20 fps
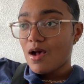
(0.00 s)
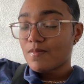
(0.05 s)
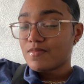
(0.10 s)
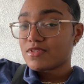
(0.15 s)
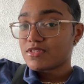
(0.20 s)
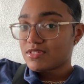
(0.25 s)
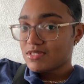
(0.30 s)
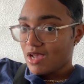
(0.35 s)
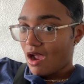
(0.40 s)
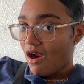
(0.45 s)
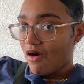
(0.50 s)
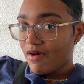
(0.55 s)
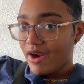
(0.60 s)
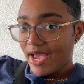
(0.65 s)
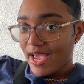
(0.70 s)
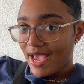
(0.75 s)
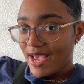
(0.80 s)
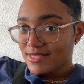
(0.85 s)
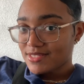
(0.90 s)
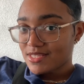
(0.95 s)
Zara
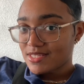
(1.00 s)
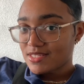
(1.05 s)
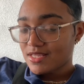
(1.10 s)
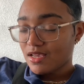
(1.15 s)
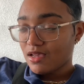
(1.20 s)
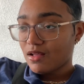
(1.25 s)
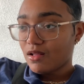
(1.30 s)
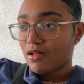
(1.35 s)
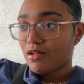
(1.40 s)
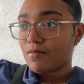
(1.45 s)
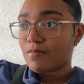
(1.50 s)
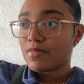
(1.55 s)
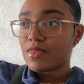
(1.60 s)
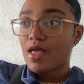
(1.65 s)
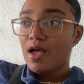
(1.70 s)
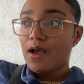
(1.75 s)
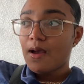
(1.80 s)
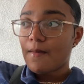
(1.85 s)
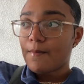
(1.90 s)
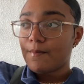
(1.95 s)
has a sale,
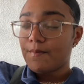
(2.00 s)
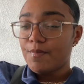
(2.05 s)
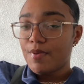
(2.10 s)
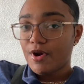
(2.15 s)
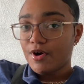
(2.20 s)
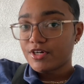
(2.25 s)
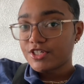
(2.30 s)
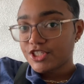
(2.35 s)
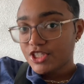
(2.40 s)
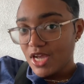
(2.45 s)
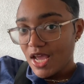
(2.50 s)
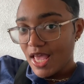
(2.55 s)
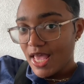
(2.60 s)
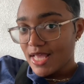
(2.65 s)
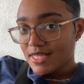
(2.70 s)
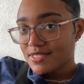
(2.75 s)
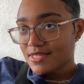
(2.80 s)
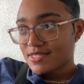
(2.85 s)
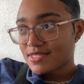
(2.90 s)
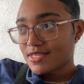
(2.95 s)
Bershka
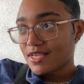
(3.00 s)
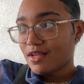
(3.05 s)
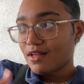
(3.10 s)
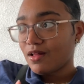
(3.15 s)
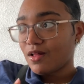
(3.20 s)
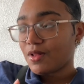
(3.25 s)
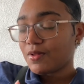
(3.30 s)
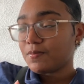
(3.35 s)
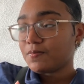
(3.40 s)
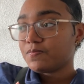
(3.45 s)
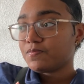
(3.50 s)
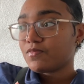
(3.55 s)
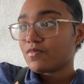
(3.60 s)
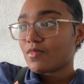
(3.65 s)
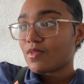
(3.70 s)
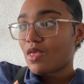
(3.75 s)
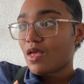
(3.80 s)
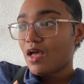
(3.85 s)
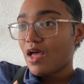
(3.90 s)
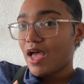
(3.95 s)
has a sale,
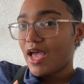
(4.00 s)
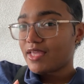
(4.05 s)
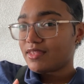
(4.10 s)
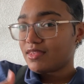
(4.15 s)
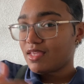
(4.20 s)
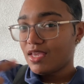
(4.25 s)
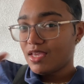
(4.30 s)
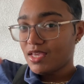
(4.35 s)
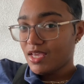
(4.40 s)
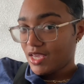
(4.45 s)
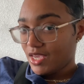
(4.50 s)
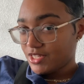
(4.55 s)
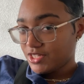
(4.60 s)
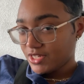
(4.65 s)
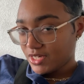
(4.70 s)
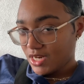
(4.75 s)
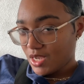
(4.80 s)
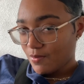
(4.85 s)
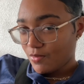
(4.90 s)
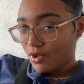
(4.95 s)
I think
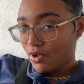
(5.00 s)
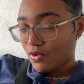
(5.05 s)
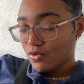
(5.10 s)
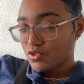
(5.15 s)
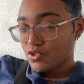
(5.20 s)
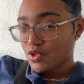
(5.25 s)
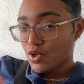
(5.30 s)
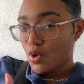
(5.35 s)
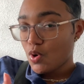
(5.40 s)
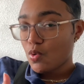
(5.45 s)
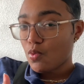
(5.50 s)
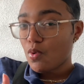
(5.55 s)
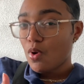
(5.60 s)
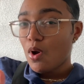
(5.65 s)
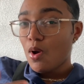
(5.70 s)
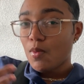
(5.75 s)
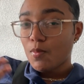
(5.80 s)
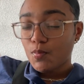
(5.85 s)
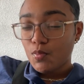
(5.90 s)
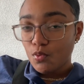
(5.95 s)
H&M also,
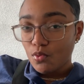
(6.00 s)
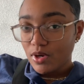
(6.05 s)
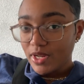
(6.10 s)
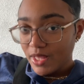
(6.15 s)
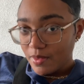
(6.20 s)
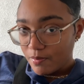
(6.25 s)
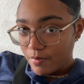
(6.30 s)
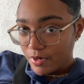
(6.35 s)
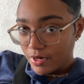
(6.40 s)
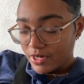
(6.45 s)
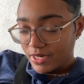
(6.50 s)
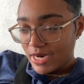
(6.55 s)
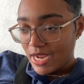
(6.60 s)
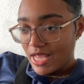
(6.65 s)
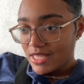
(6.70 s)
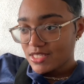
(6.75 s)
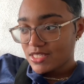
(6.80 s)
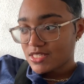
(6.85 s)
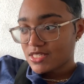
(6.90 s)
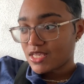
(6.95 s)
Pull & Bear
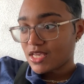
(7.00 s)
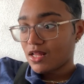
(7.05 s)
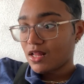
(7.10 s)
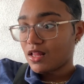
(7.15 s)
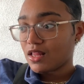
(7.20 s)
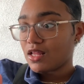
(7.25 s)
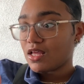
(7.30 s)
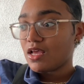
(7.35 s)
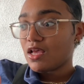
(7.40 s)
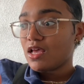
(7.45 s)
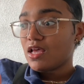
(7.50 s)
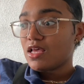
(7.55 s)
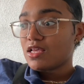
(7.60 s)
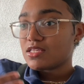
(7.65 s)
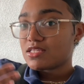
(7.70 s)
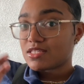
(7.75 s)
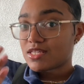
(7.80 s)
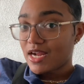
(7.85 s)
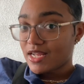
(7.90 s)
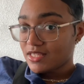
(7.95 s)
has a sale,
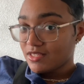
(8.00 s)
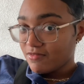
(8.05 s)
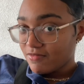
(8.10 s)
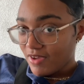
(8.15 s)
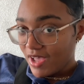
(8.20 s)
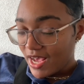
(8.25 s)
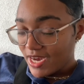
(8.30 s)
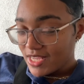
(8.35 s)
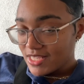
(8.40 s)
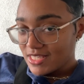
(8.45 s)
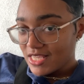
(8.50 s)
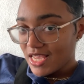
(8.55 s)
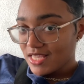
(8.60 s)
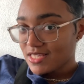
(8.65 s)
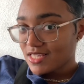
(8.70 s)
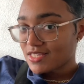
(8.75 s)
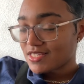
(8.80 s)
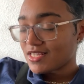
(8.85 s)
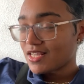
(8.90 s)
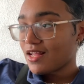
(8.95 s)
Stradivarius has
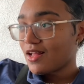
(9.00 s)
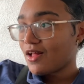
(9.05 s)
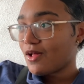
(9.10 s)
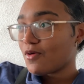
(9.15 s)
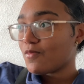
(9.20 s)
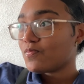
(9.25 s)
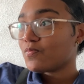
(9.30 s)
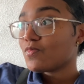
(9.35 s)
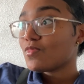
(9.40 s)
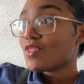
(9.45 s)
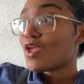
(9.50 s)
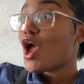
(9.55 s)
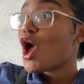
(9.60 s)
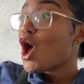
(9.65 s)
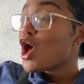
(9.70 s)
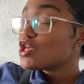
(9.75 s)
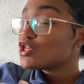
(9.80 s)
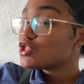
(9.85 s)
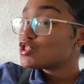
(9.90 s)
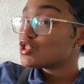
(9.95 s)
a sale.
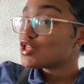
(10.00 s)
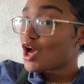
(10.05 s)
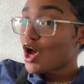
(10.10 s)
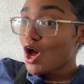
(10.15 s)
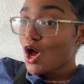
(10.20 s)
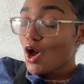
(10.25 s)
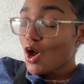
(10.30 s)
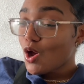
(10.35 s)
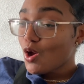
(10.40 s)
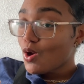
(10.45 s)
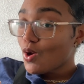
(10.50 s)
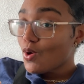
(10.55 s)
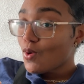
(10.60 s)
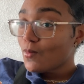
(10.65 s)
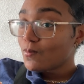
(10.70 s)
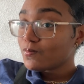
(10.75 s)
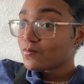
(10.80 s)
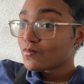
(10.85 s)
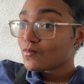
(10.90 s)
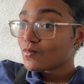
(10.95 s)
So